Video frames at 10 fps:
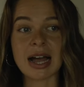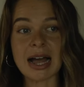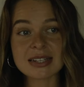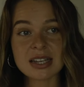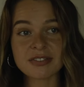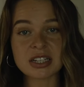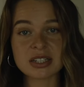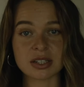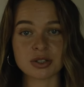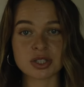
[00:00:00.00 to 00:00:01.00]
As I've
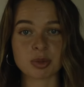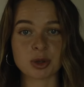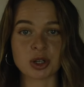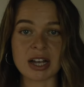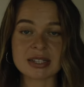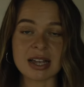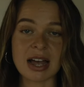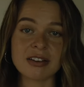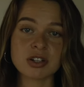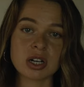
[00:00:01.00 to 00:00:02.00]
continued to progress,
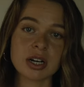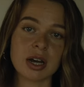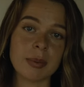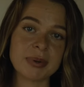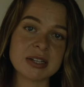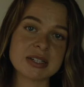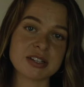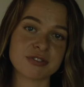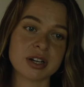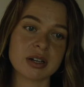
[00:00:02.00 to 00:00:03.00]
I've gone up in
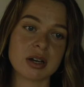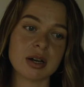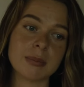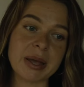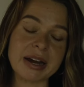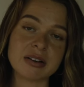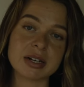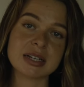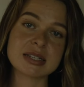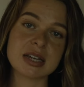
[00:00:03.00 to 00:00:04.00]
different um,
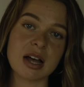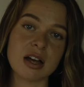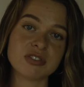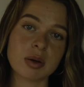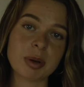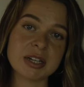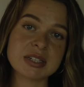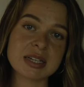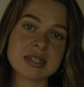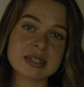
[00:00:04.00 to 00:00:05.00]
areas of
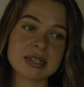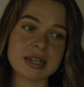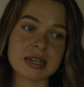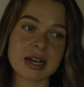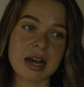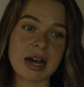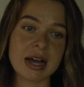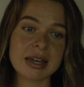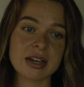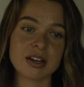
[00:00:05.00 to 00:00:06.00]
abundance. Like
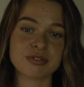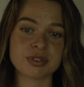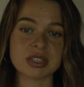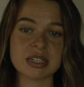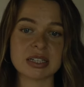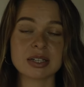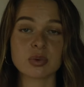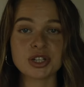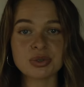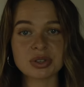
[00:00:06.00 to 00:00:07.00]
I have really, like
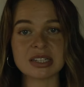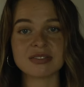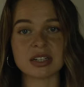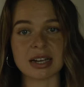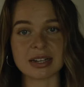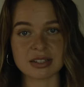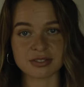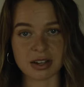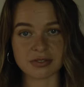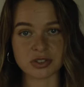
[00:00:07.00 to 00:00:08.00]
when you leave a nine to
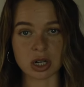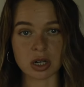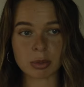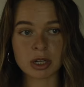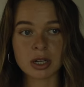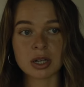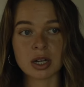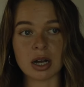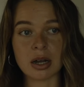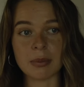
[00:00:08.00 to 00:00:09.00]
five job
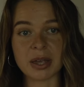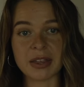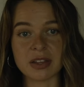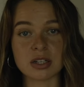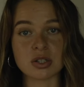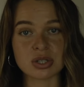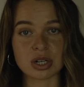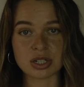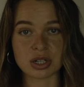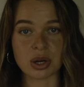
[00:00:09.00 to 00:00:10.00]
um, and then you
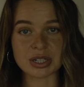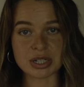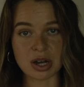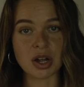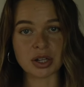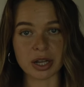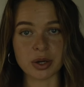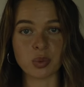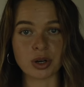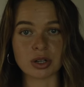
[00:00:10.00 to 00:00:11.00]
start to go into the
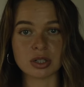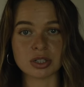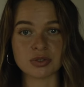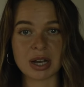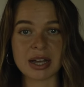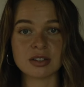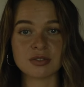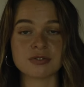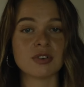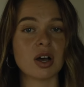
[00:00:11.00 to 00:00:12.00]
online world, you kind
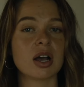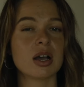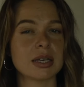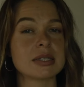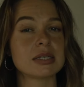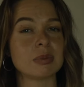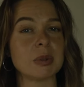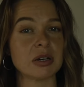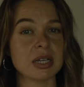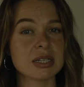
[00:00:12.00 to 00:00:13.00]
of
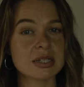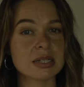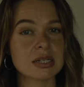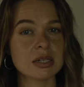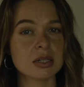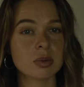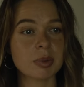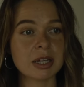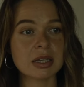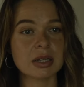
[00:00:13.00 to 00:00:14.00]
experience this a little
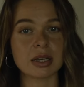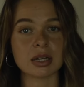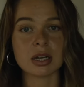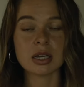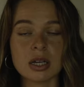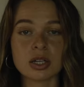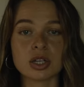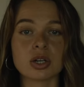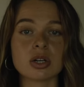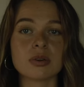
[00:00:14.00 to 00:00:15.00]
bit. Like
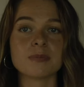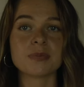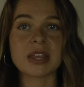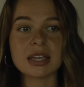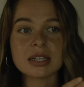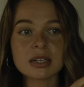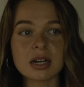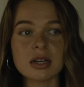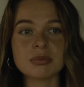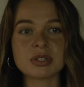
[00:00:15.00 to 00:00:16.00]
your
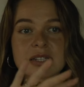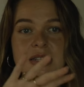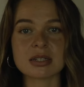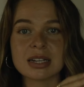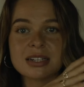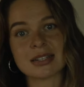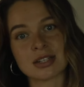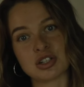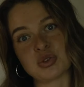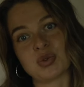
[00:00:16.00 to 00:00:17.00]
income doesn't, it
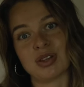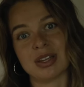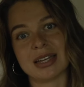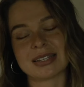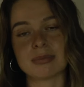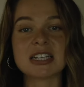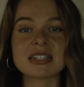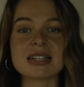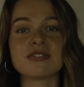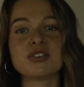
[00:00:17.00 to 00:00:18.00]
doesn't do this. I mean, it
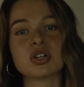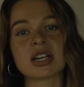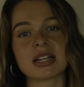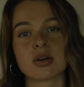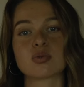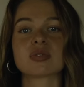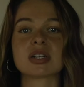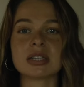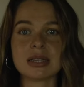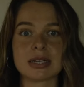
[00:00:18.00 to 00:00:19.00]
does if you look at like a
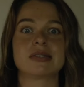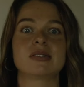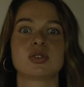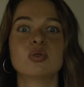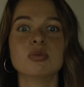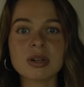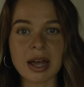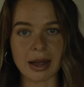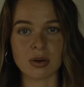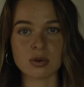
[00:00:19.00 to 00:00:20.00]
really like zoomed
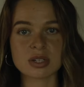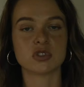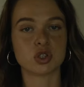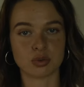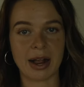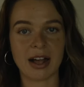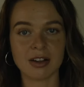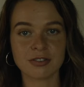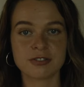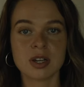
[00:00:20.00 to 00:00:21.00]
out
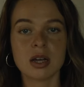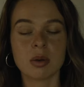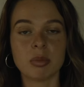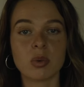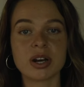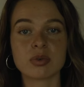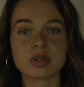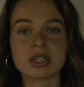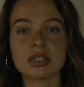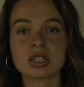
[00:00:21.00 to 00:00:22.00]
graph, but what it
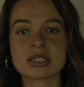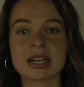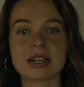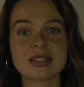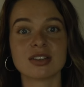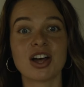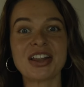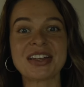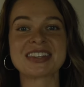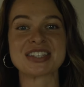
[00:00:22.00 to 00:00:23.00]
really looks like is a
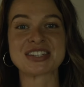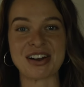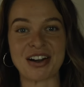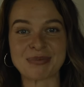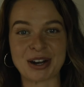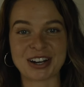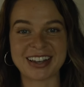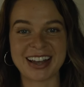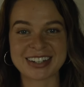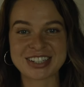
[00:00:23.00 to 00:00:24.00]
lot like the stock
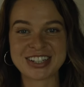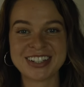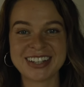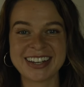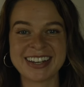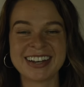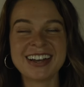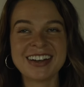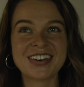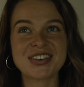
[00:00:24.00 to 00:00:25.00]
market actually,
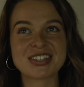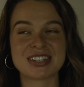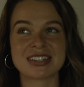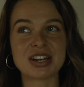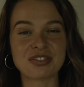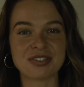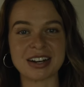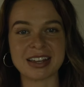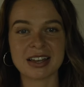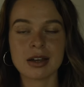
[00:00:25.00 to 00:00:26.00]
which is so
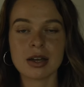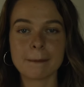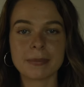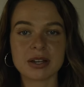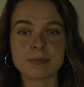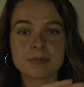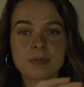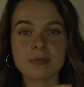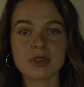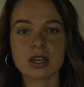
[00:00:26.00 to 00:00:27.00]
funny. But
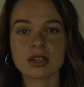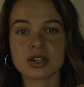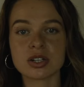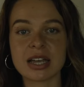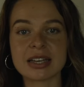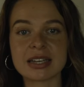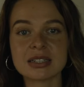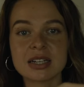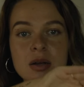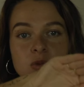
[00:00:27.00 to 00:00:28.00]
your like
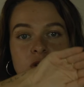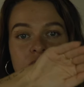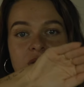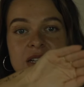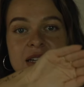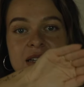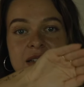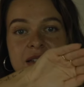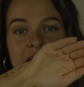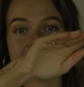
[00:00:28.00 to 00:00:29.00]
income will do
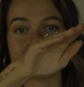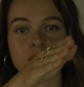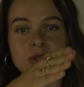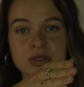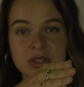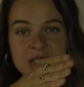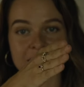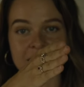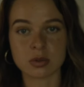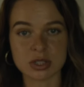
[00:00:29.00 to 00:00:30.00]
this and then it will do
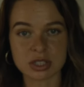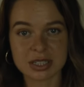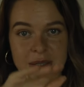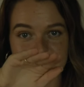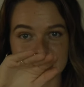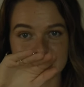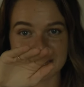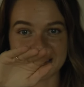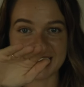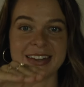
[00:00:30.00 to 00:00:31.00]
this and then it will dip
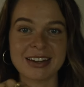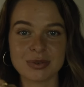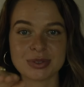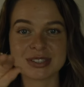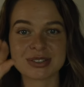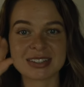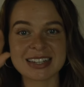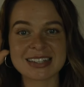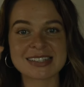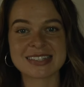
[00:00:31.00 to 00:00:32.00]
and then it will do
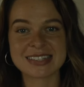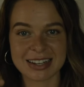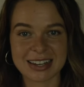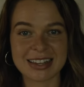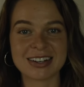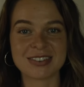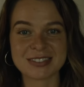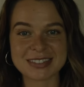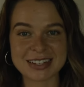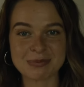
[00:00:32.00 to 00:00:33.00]
this and then it
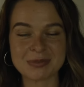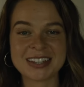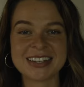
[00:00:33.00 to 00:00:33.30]
will dip